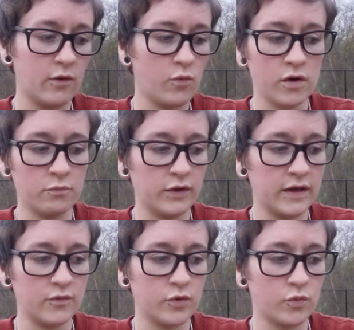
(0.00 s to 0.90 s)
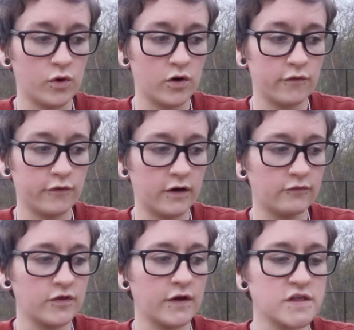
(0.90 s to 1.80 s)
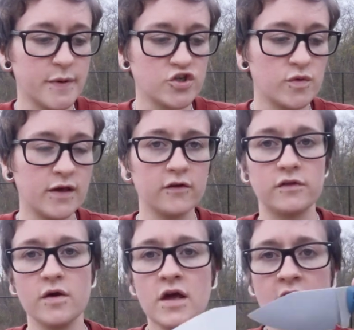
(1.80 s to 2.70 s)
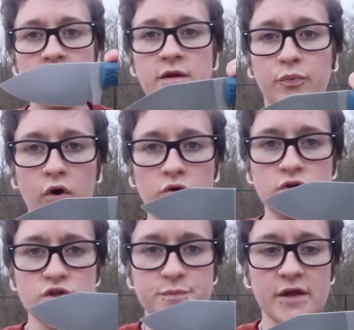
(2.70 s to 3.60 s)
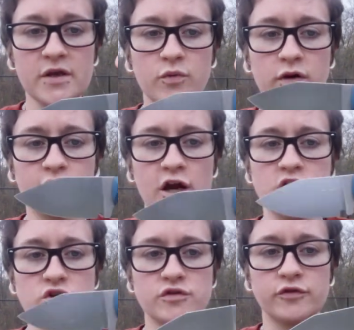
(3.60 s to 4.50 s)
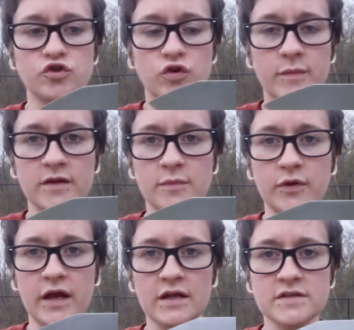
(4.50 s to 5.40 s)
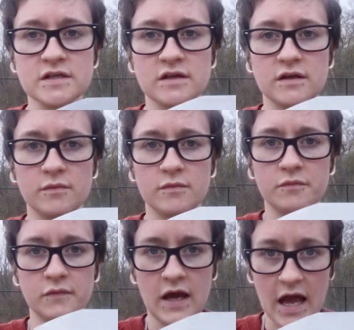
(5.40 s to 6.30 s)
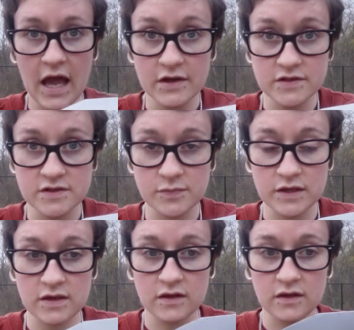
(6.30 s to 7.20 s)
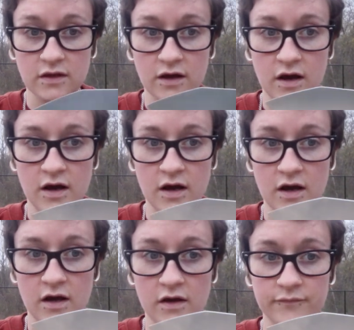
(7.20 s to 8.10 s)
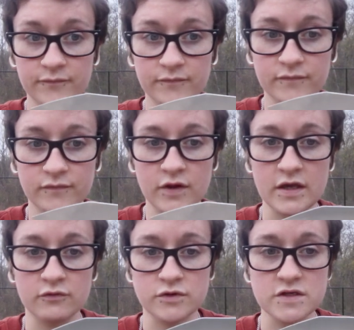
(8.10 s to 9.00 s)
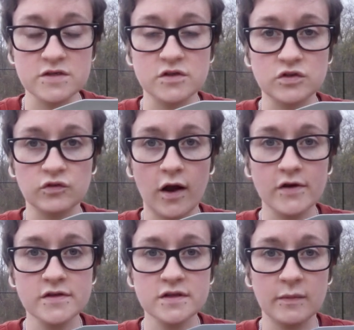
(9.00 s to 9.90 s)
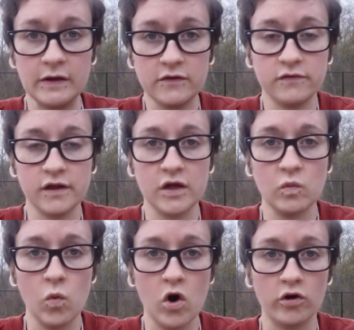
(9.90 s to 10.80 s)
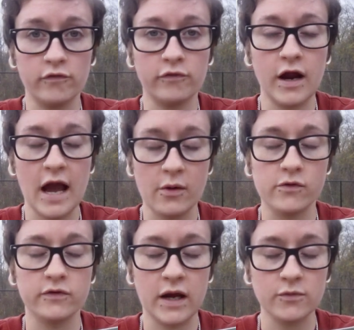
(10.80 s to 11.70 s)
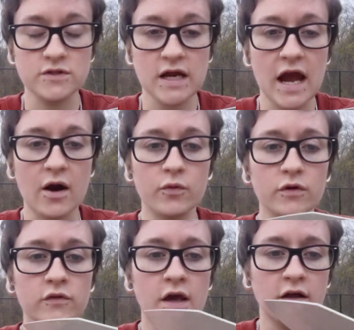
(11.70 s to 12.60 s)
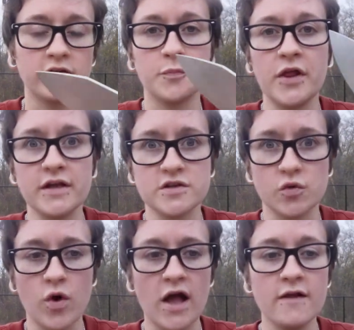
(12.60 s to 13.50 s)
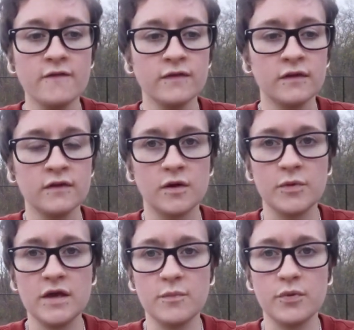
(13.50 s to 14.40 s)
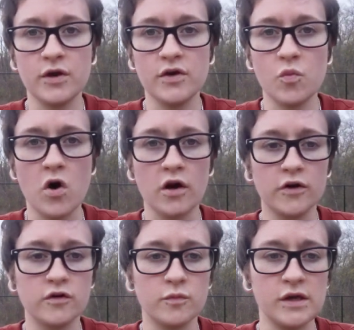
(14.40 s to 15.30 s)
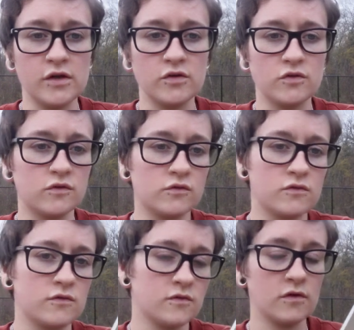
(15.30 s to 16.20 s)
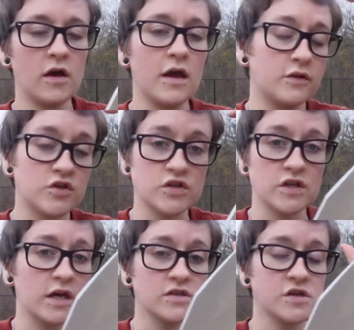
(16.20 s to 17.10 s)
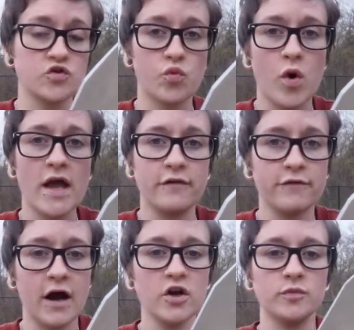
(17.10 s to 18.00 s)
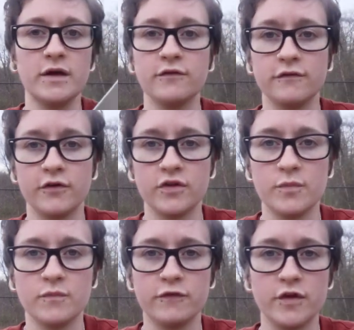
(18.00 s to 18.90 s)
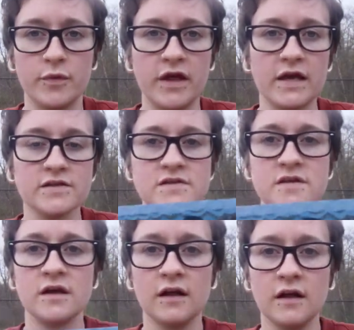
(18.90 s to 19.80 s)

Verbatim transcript: that one blade would work for everything, especially because the the produce blade, whatever I use for trimming the plants, has to be uh, like resistant to rust. I mean, it's sitting in water for hours and hours and hours. Like the plants are wet. They're being put into water. They're being it's just like such a wet environment for the for the plants.